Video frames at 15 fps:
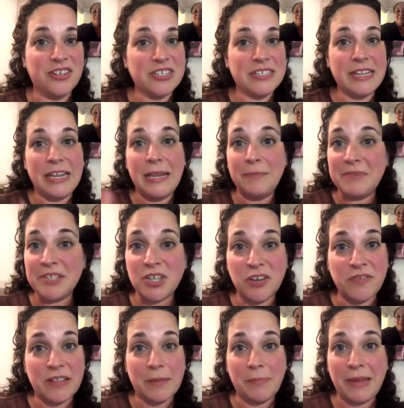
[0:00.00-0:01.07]
Just keep
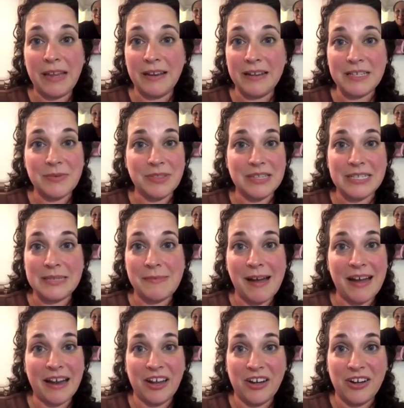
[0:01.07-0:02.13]
serving the peanuts with a
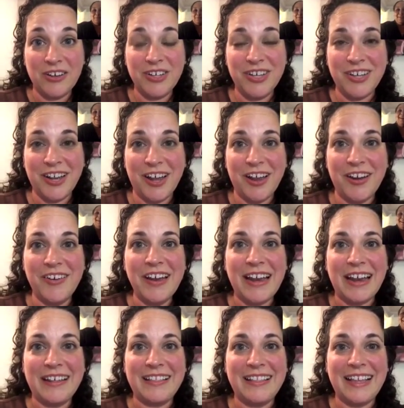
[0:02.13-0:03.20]
smile, And
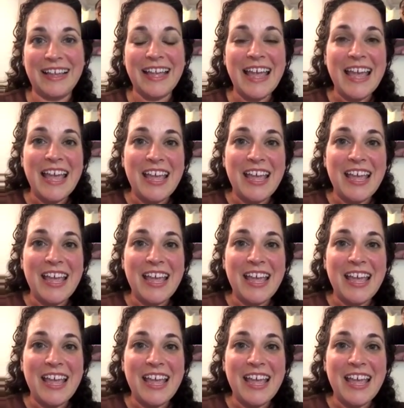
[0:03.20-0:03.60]
I think,